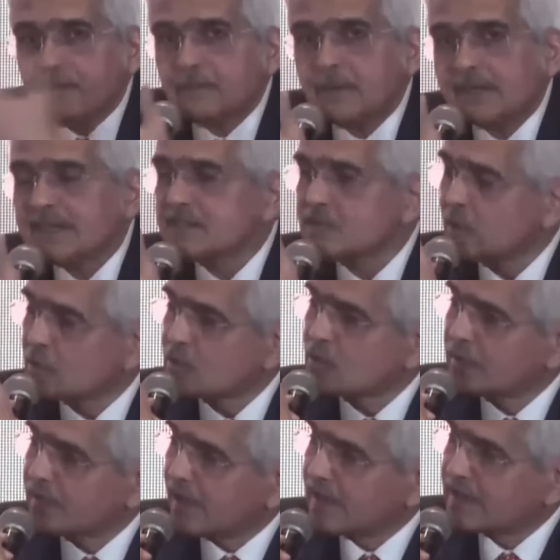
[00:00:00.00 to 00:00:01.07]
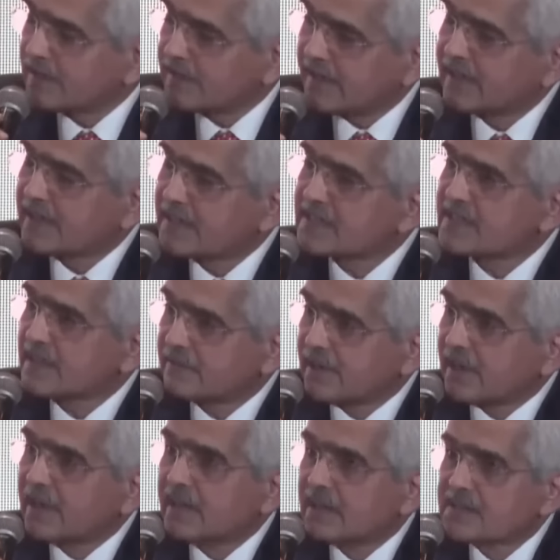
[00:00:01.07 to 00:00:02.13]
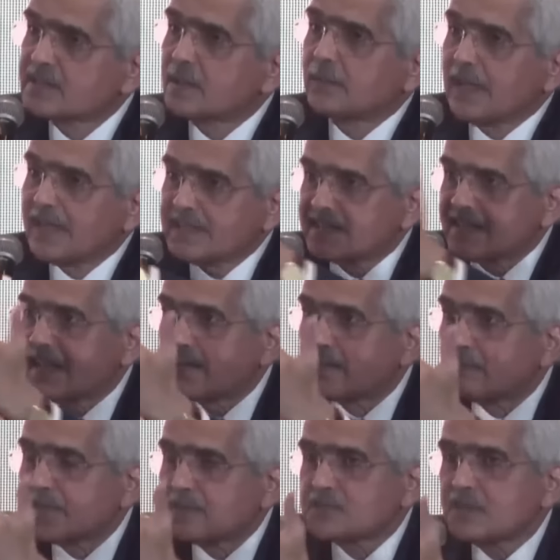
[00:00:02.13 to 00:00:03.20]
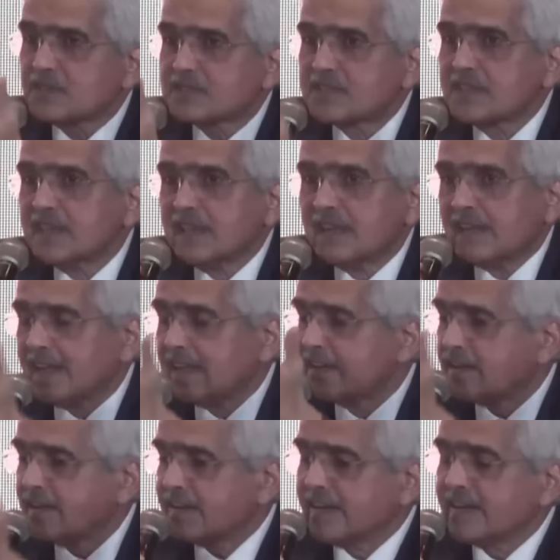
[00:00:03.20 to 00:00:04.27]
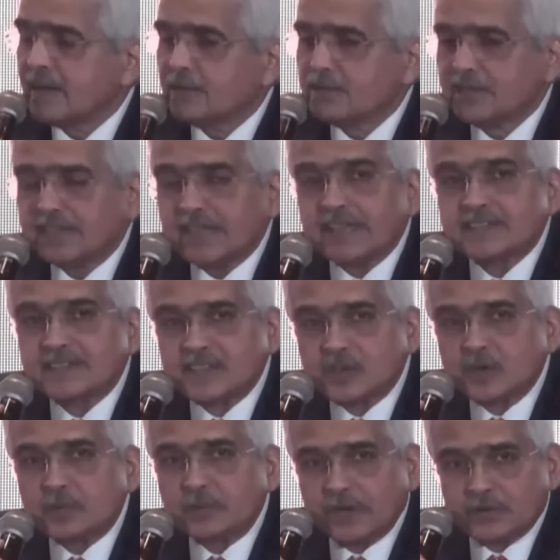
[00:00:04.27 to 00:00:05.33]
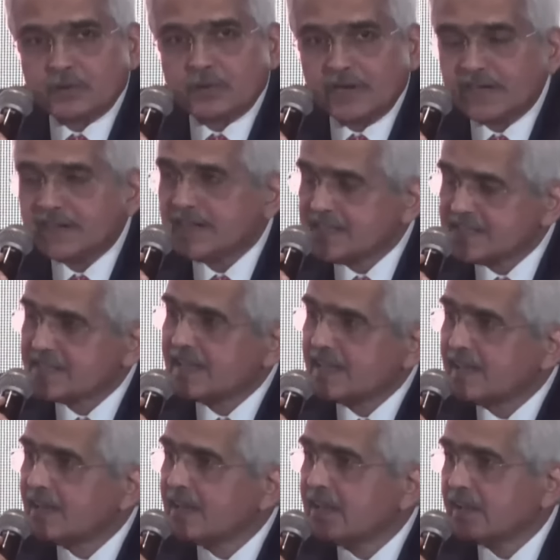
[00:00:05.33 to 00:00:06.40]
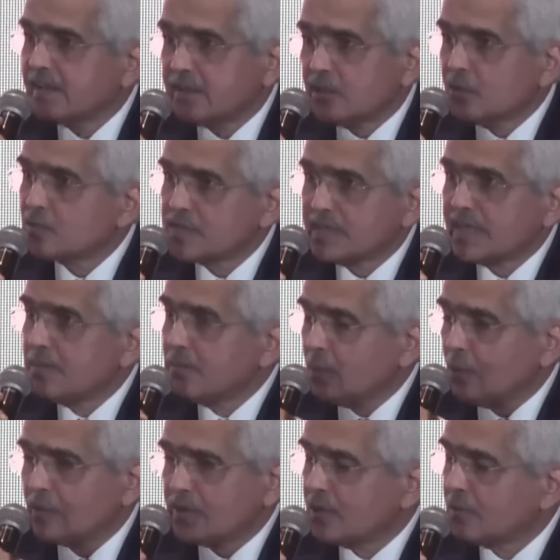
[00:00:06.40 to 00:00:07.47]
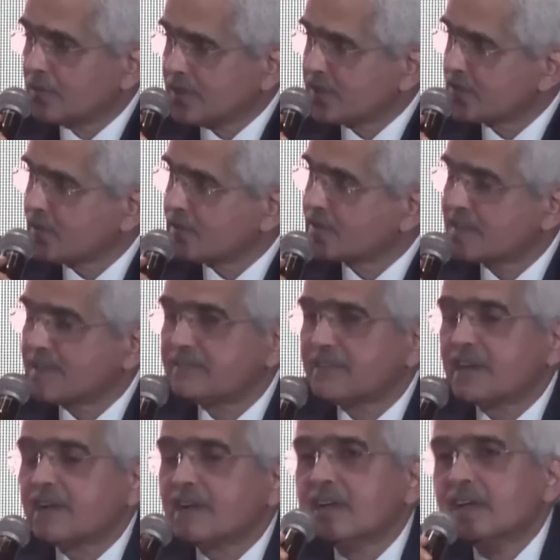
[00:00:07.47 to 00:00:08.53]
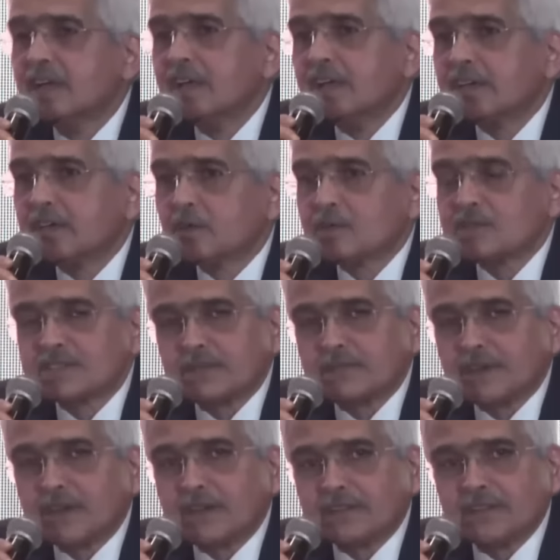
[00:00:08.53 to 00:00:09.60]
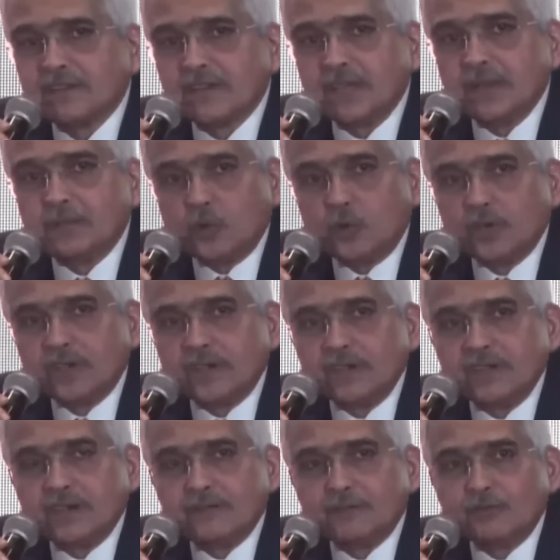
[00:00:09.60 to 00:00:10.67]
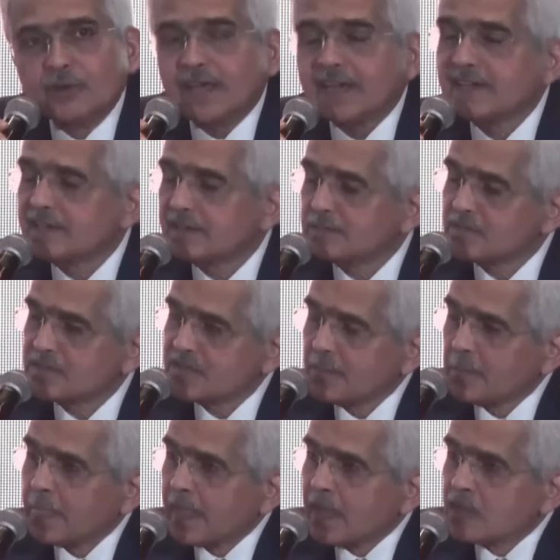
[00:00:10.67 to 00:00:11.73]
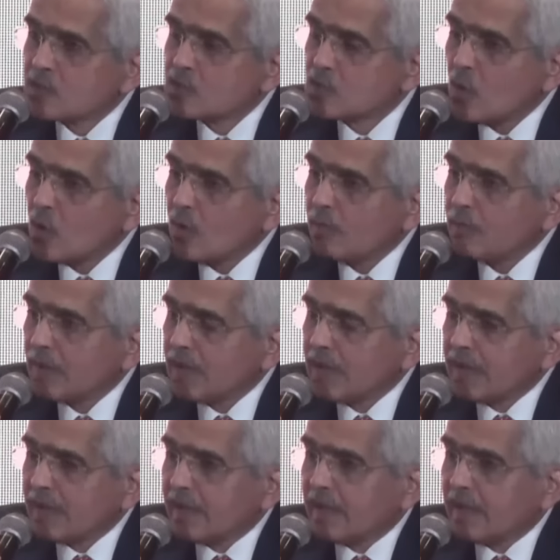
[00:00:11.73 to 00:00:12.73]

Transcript: Government has also undertaken several supply side measures like cutting down the taxes on petrol and diesel, reducing import duties on several other imported food items. So